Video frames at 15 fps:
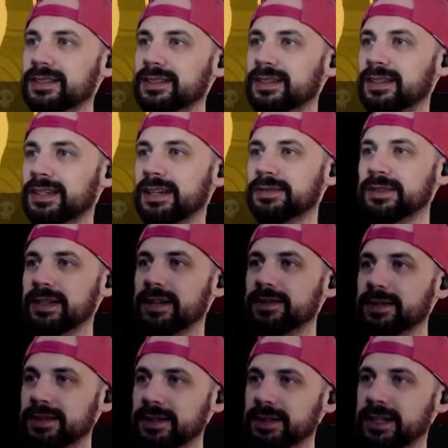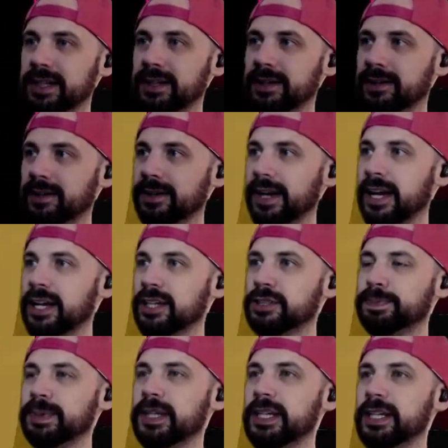On every level, you get your
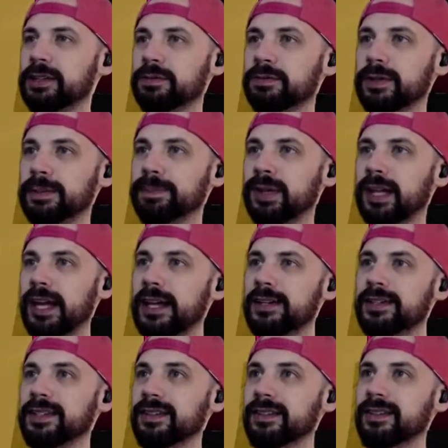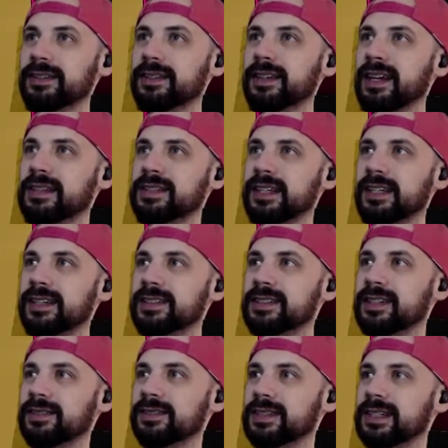HP replened, as the kids
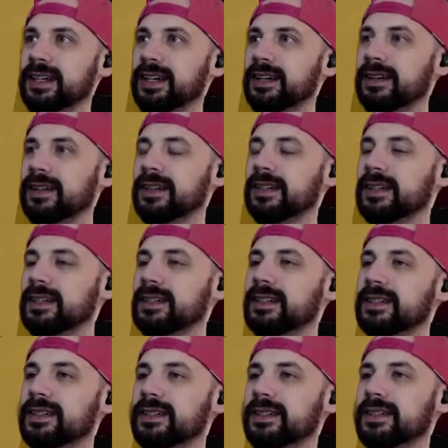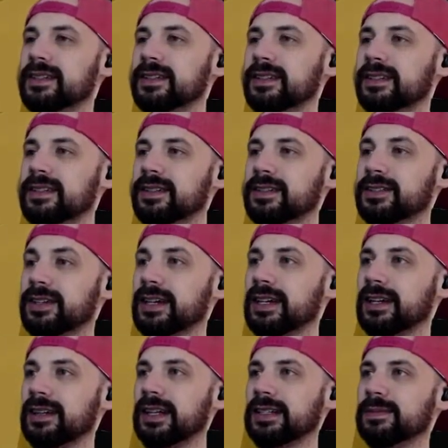don't say. So I can
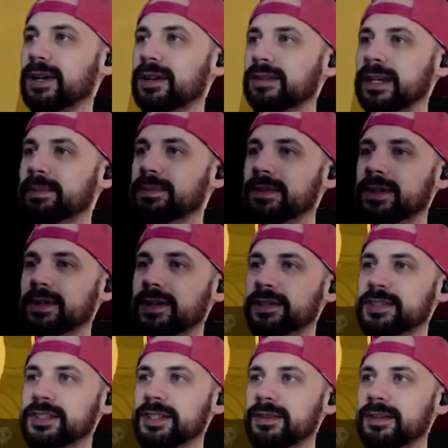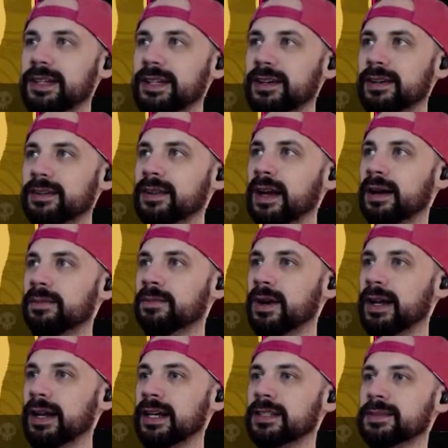collect them all. Yep, they're all just going in there. I
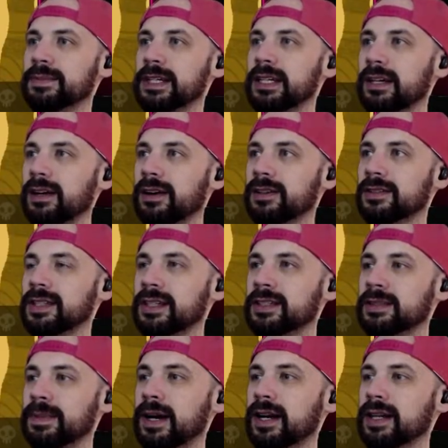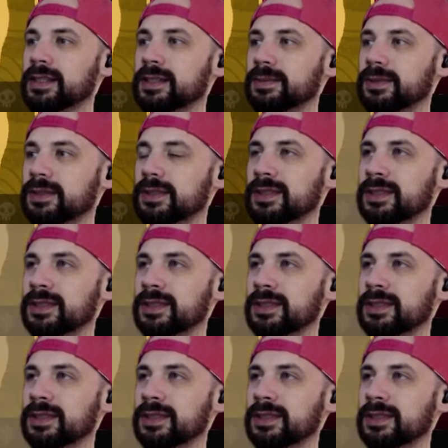want as many cards as possible